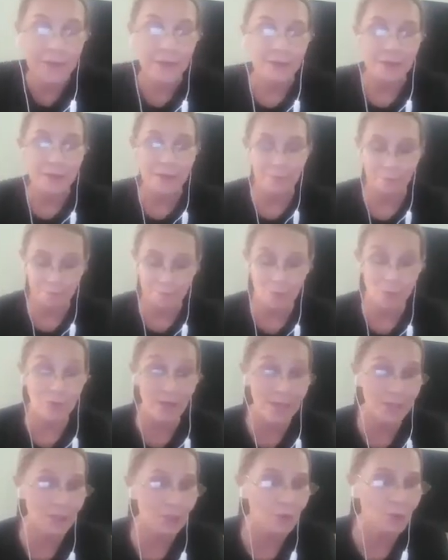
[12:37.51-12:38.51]
Yep, so
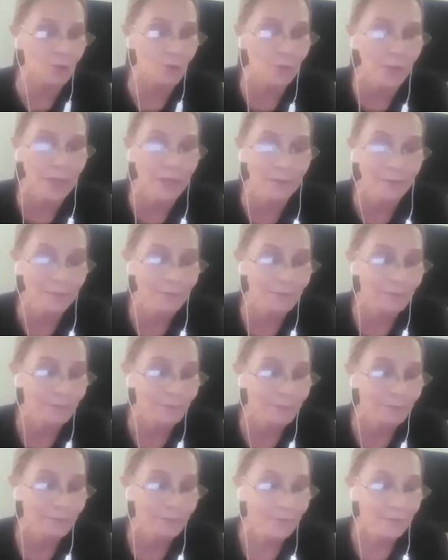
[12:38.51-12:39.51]
that's a good one.
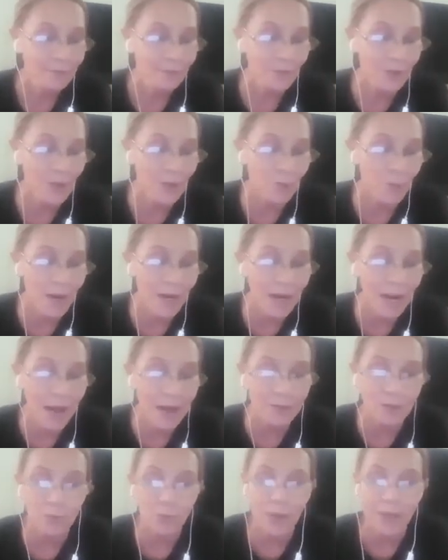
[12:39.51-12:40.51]
Okay, one
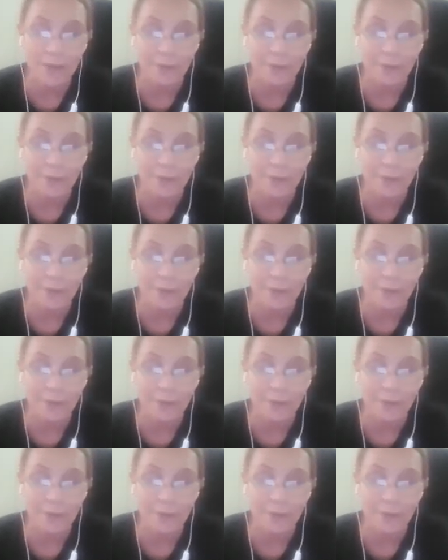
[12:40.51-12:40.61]
last one.